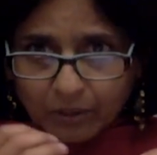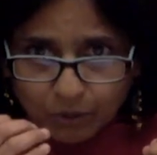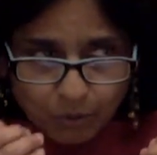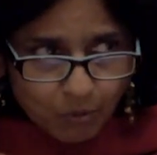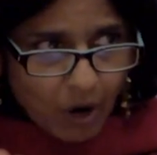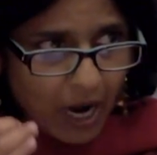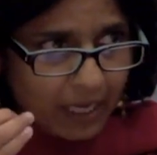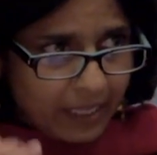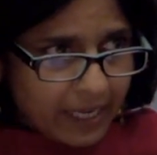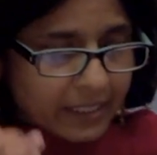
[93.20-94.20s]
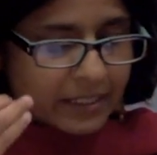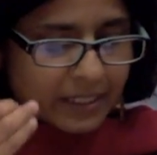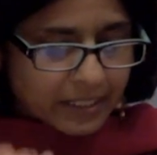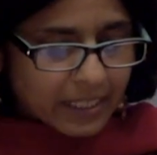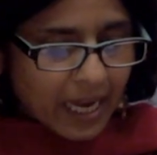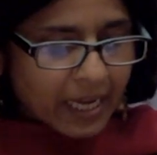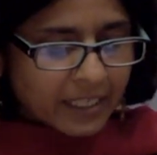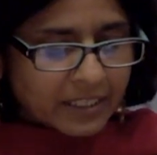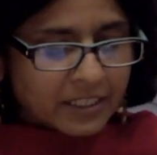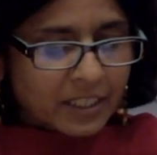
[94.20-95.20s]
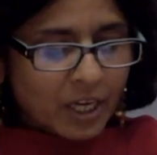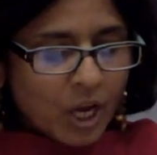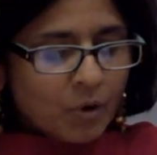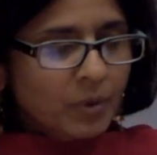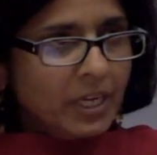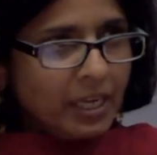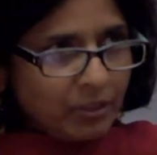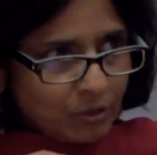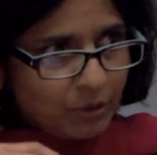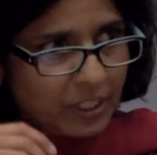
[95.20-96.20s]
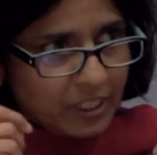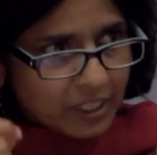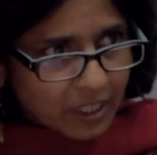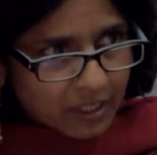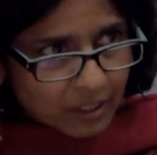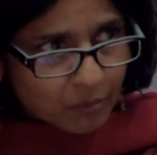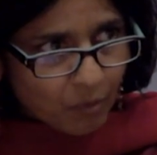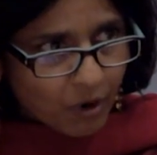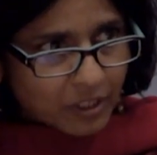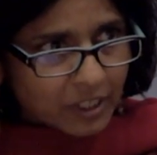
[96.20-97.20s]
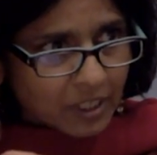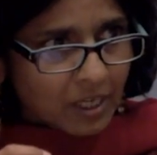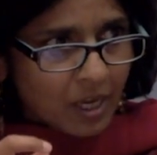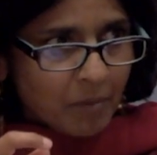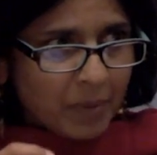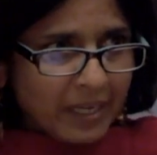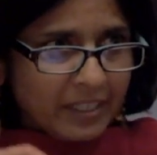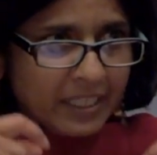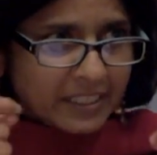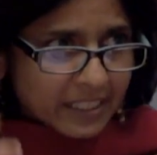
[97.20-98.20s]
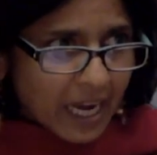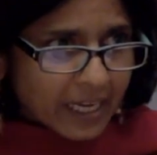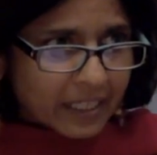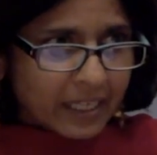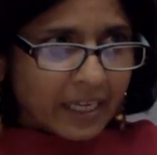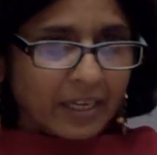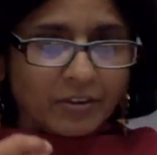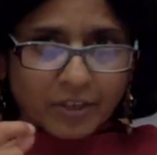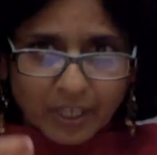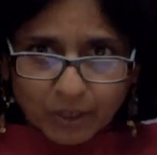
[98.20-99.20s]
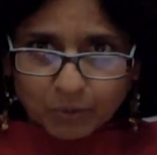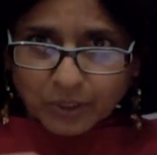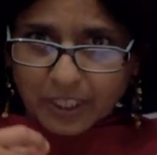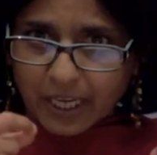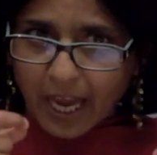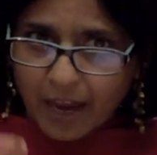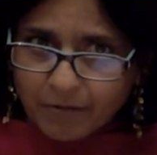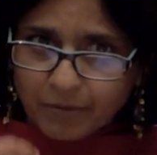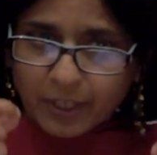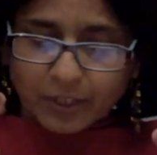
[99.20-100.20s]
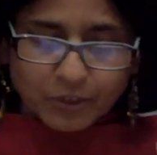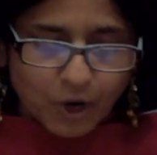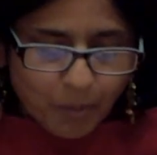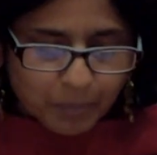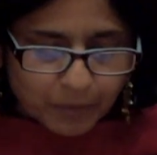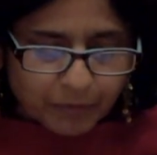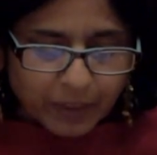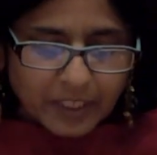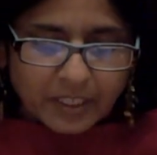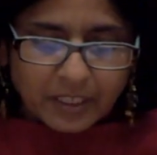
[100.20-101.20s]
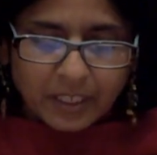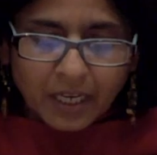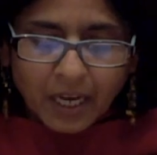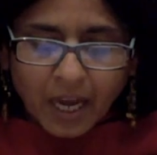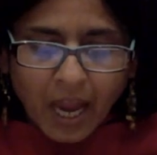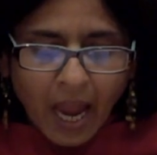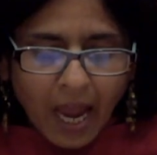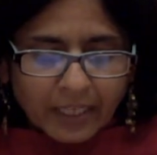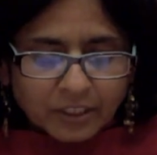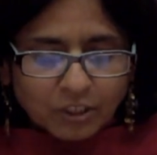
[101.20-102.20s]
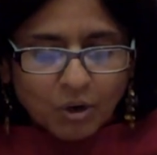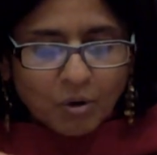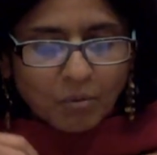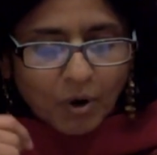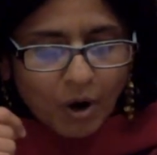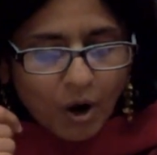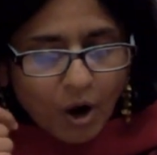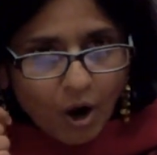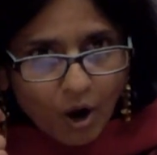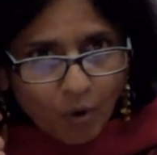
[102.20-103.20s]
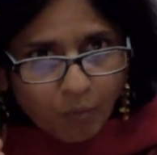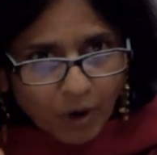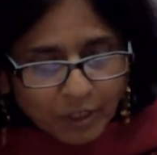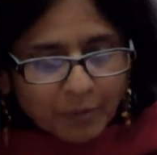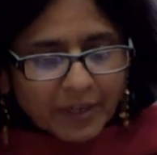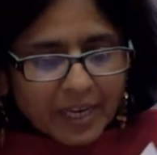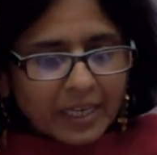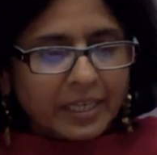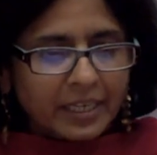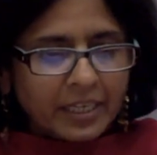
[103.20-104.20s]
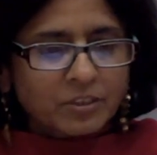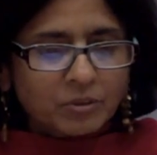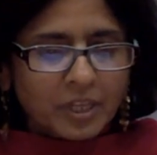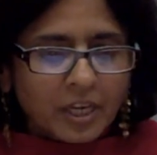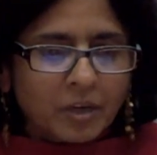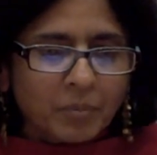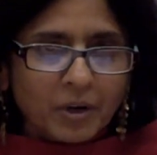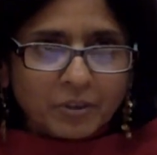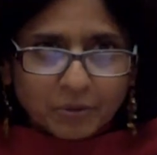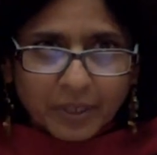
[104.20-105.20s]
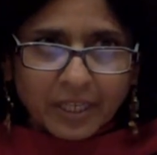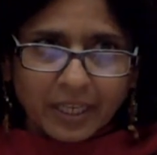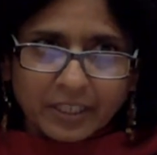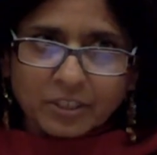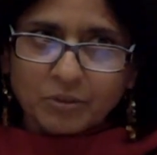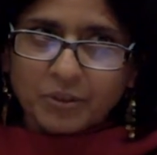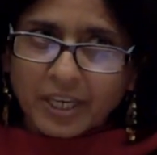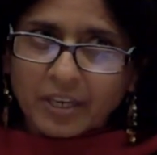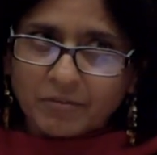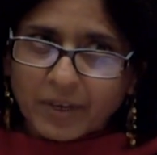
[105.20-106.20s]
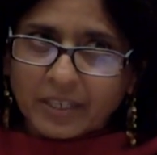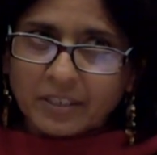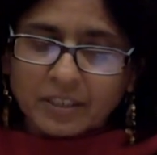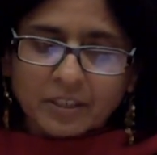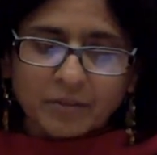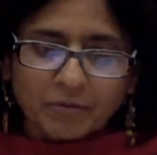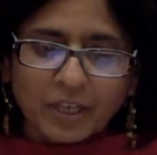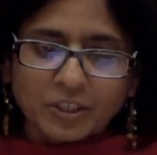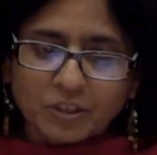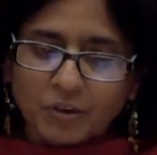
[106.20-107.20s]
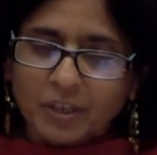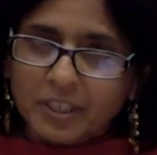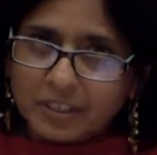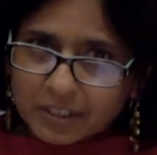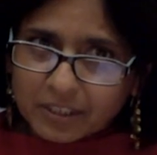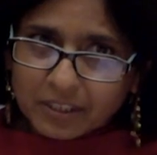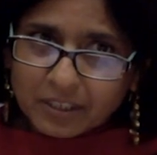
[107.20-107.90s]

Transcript: through our lakes and tanks. We need to return the water by recycling and reusing every drop of it. And so what we really need to think about doing is to reinvent the flush toilet,